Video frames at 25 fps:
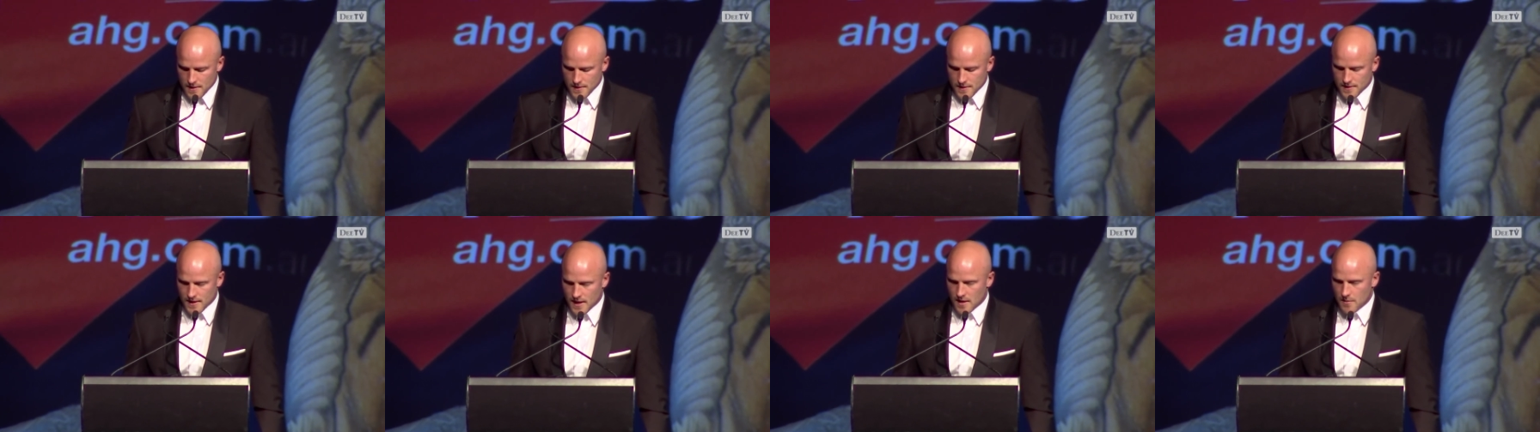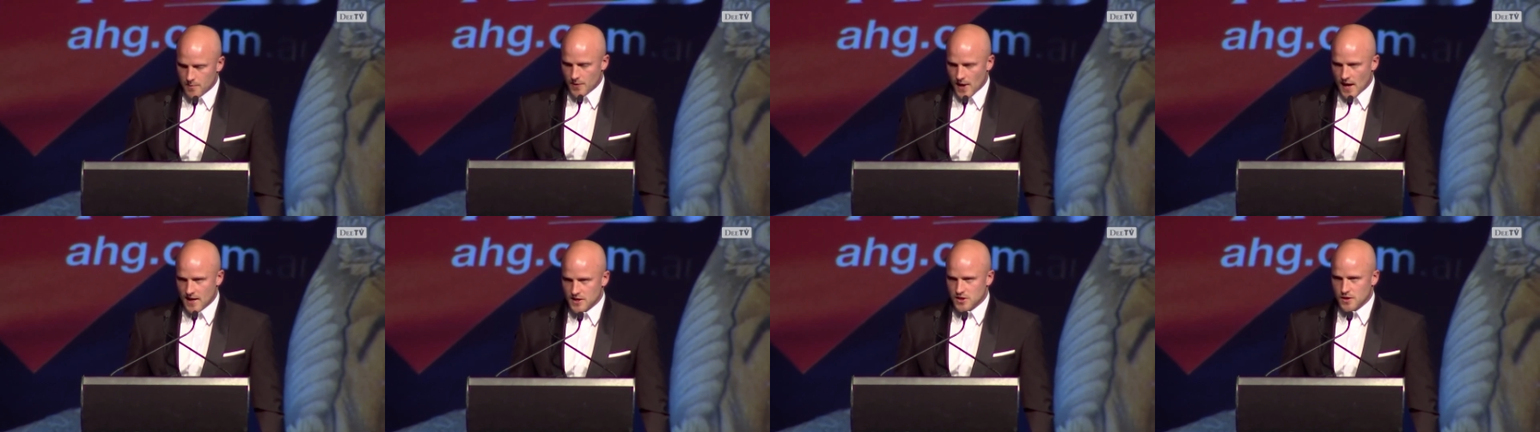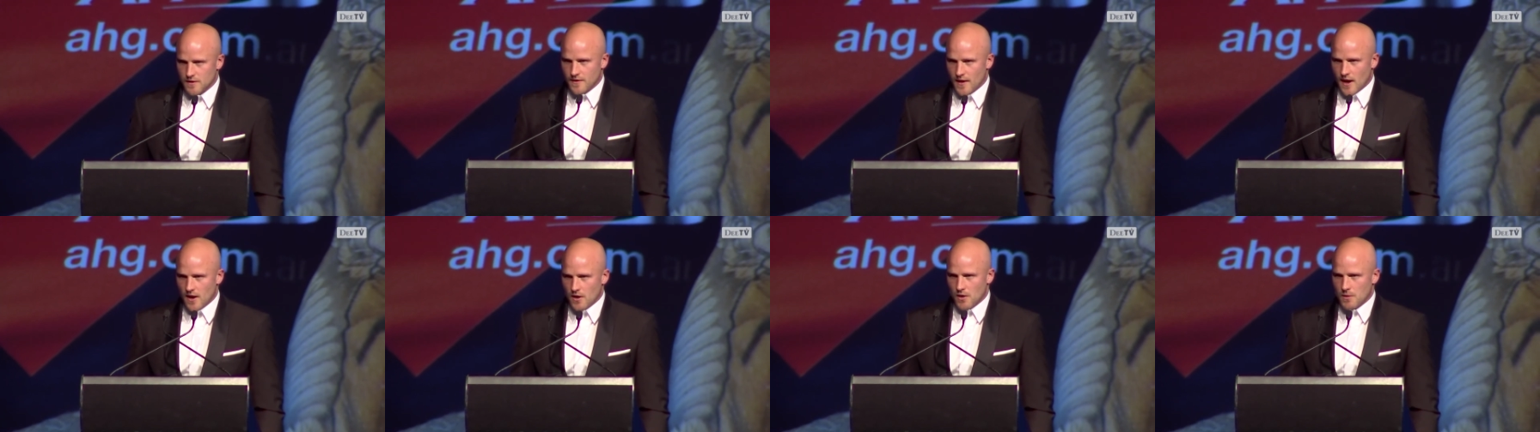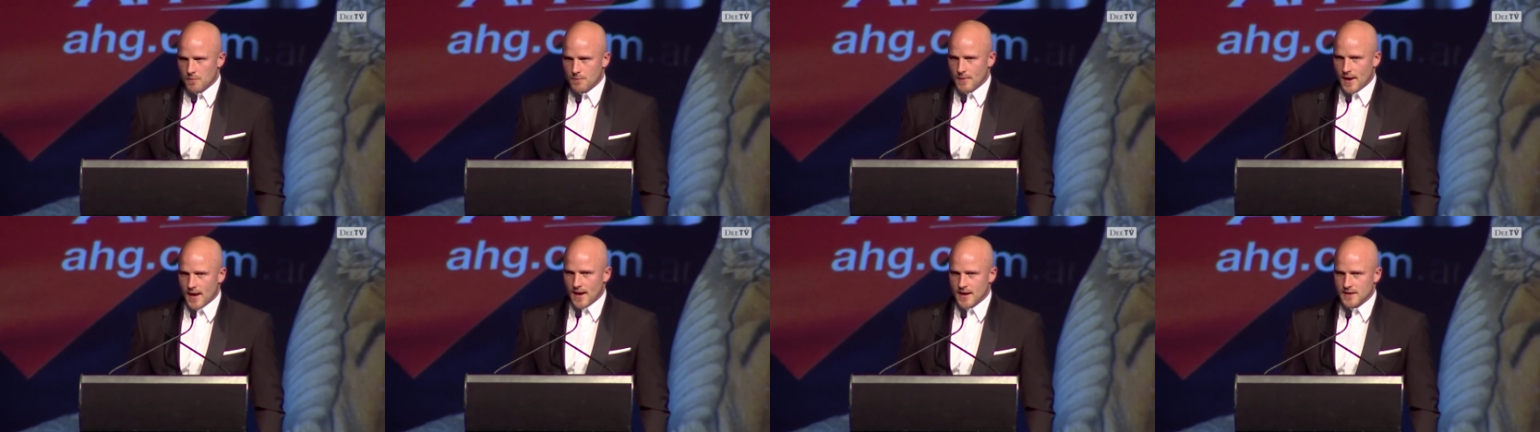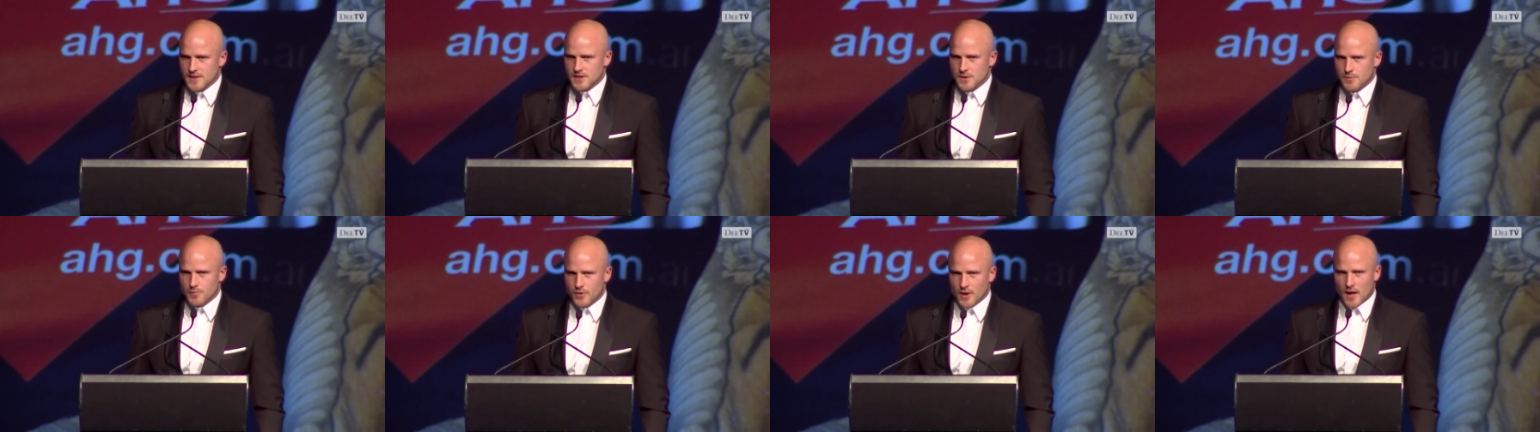the impact you've had on me
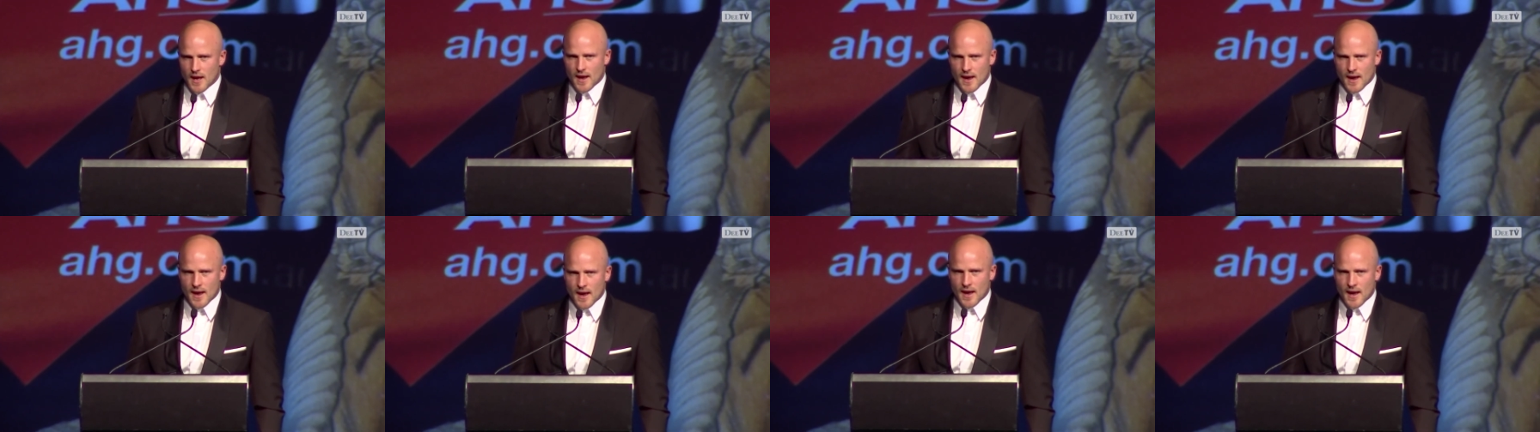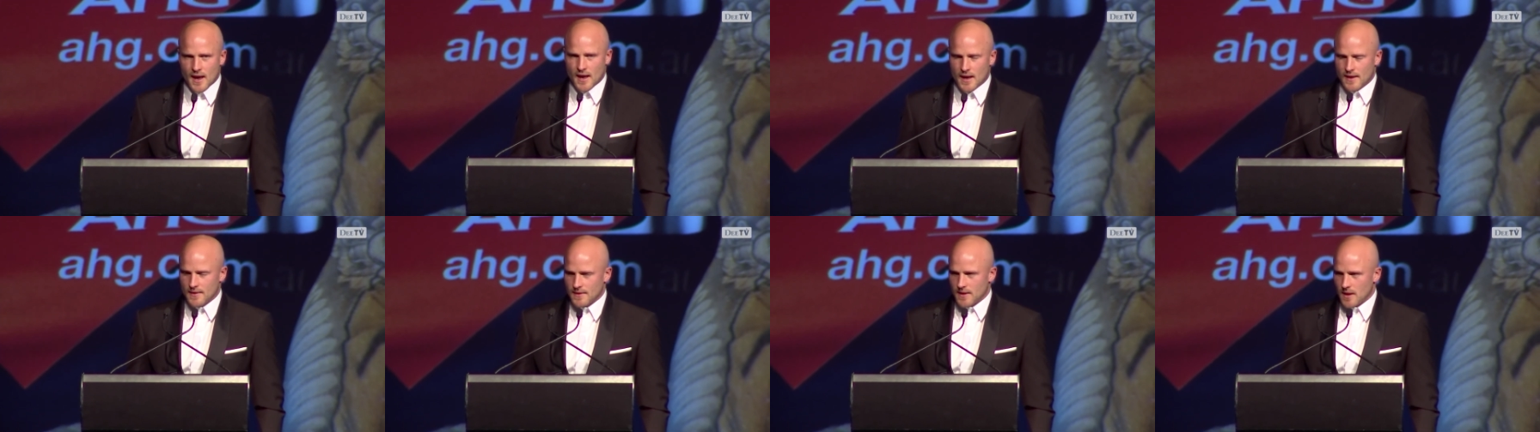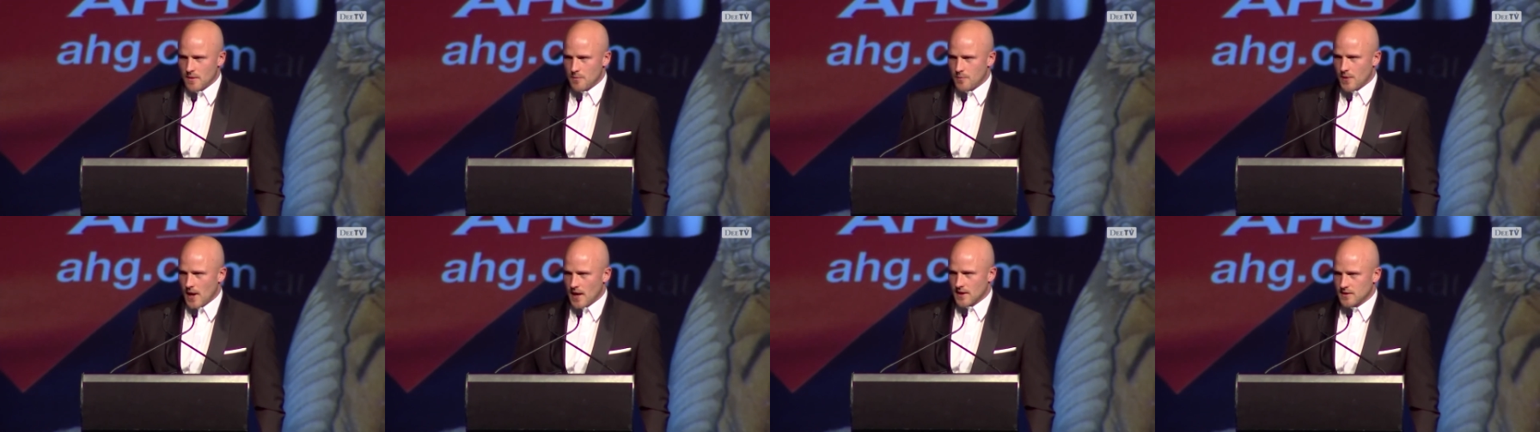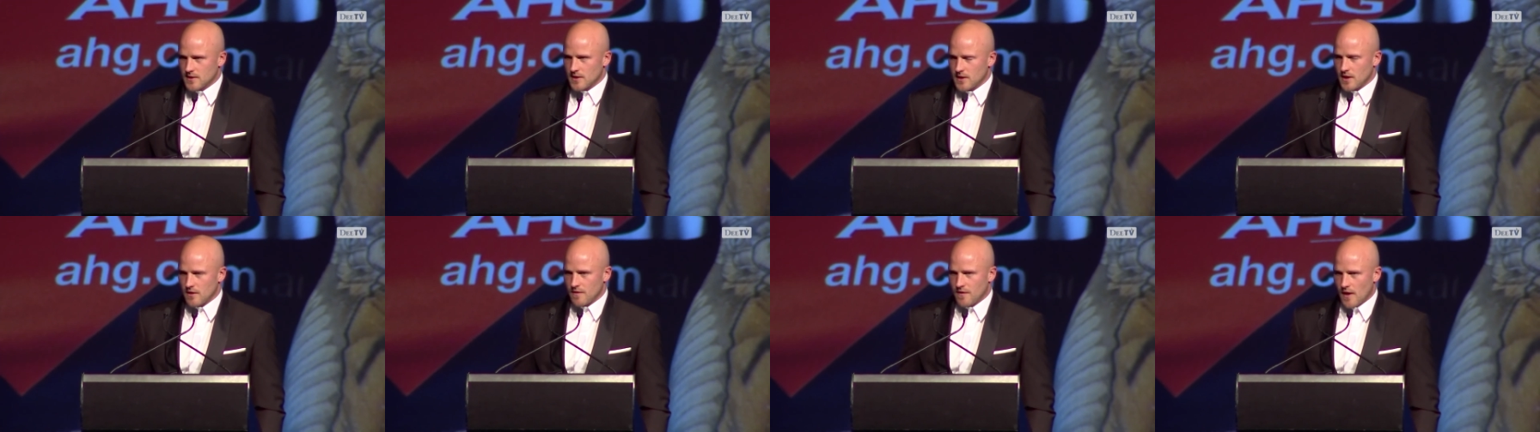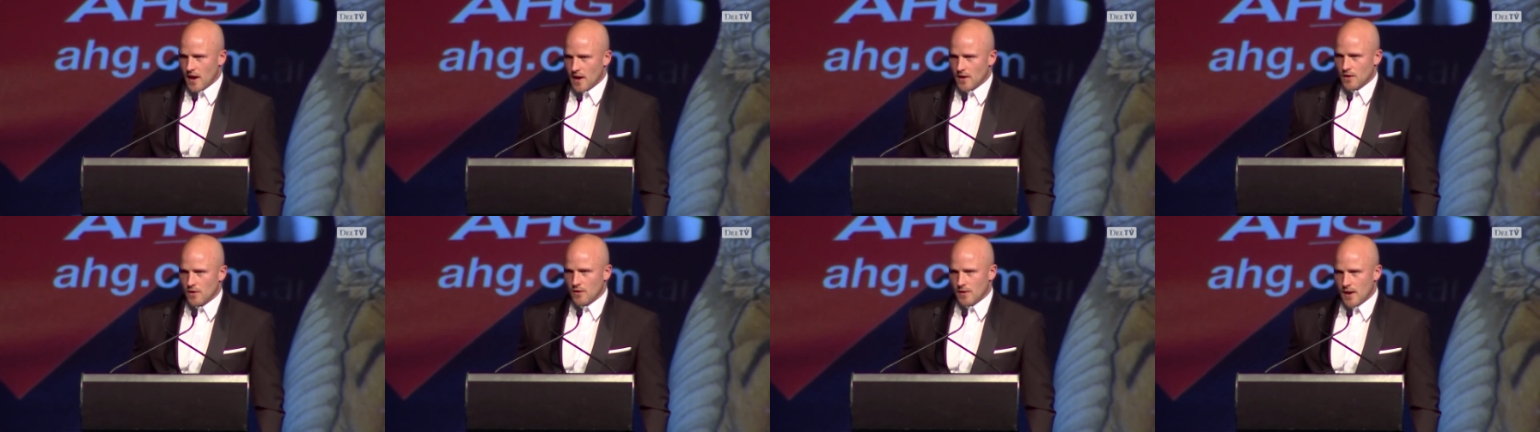as a player and the impact that you've
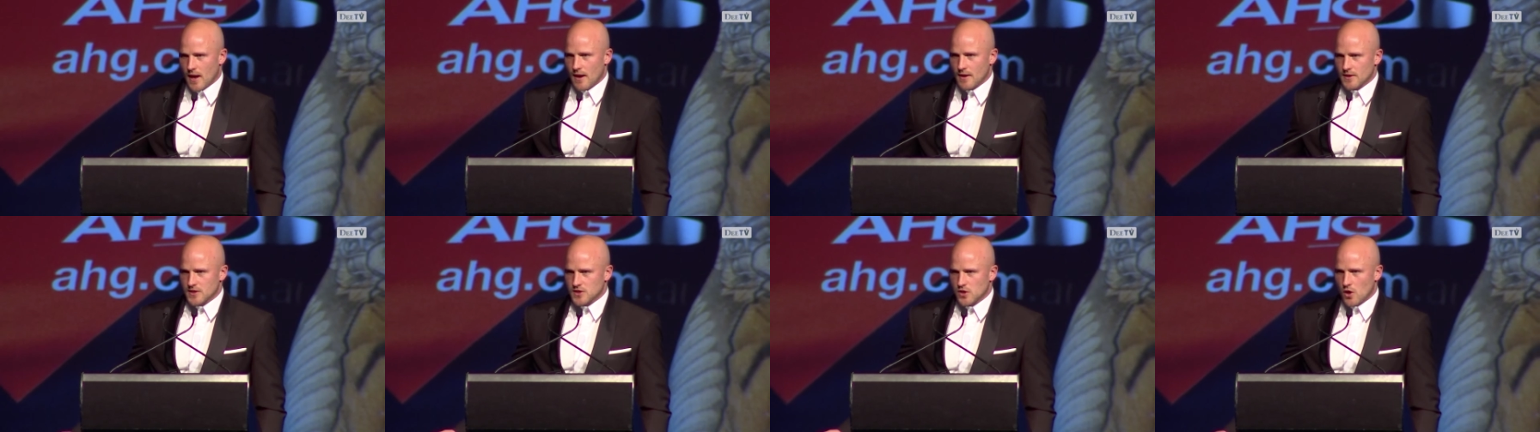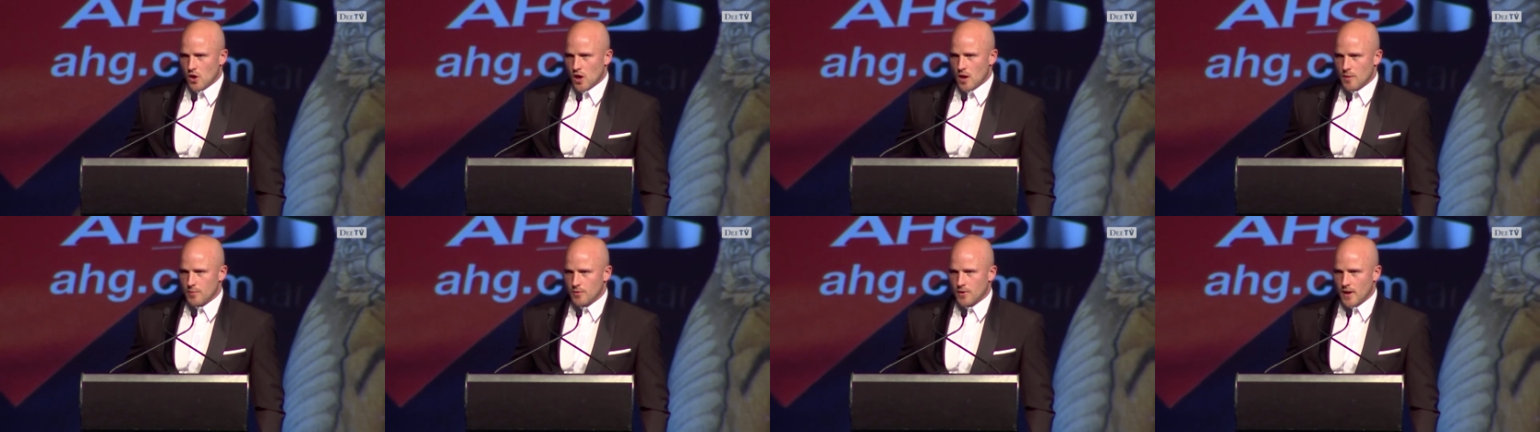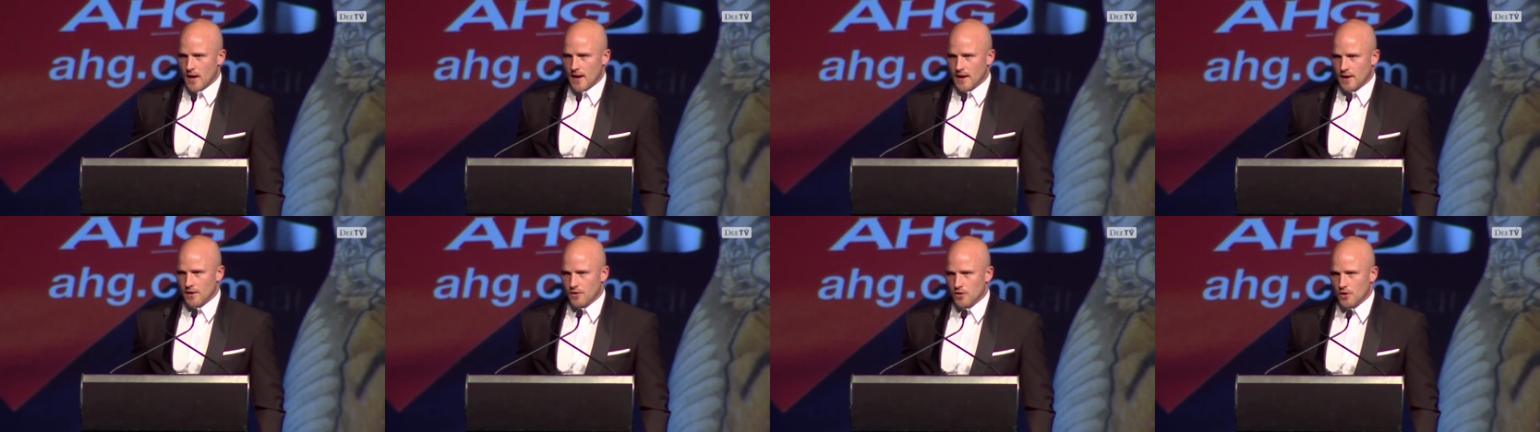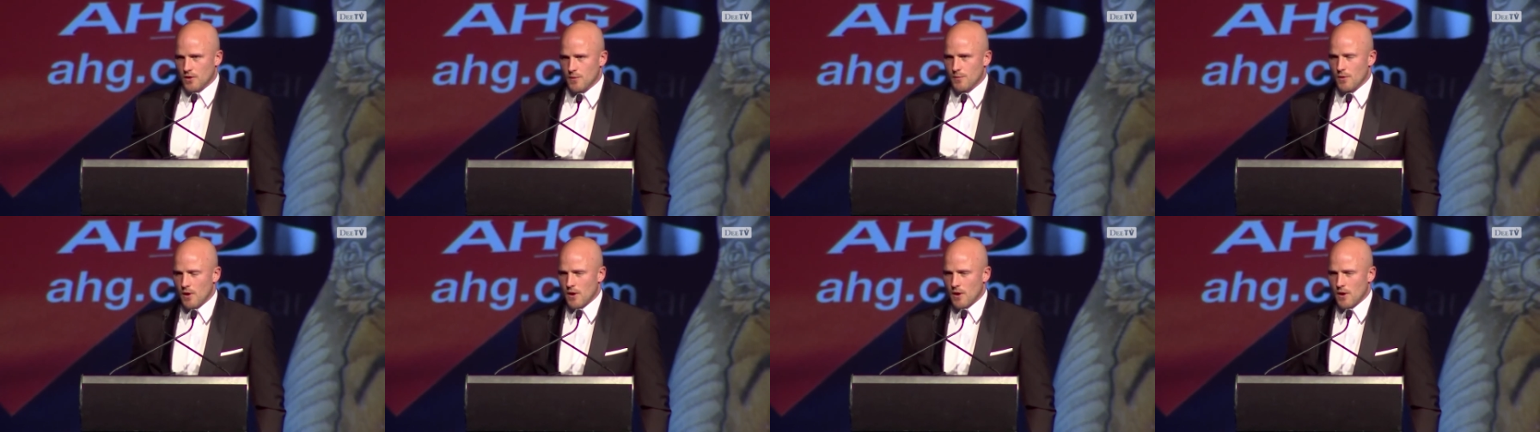had on our entire playing group.